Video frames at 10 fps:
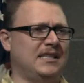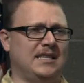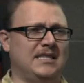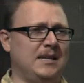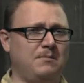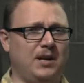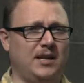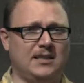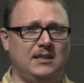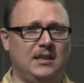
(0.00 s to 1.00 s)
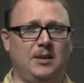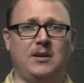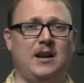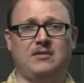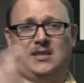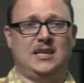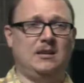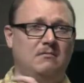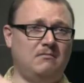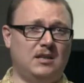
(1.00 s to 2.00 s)
like Steam Bucks. Anybody ever
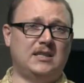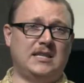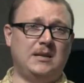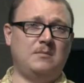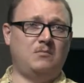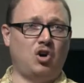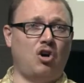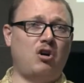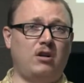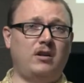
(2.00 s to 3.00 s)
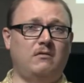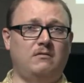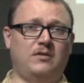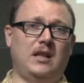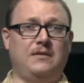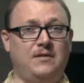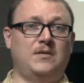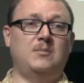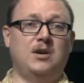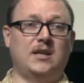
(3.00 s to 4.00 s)
seen a Steam card for like 50
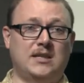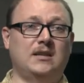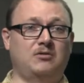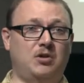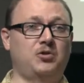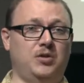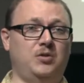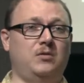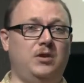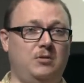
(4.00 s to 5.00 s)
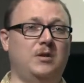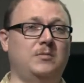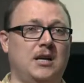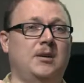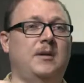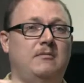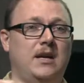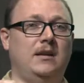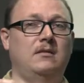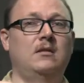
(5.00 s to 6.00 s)
bucks at the grocery store? You know what I'm talking about,
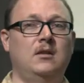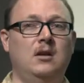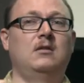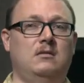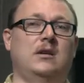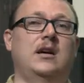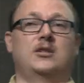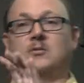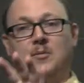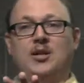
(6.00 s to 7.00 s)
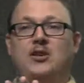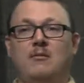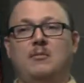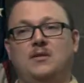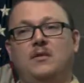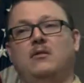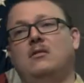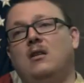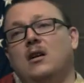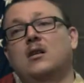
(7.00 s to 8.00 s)
right? Okay, I just want to make sure everybody's following
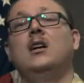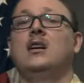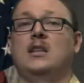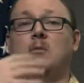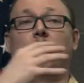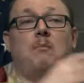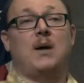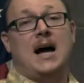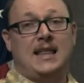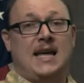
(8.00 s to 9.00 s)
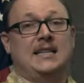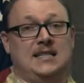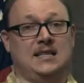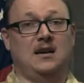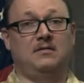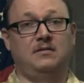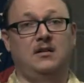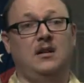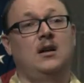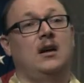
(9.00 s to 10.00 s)
along. They will buy that stuff
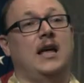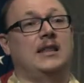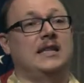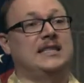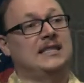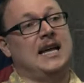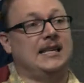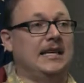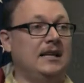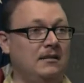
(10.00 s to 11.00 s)
and then sell it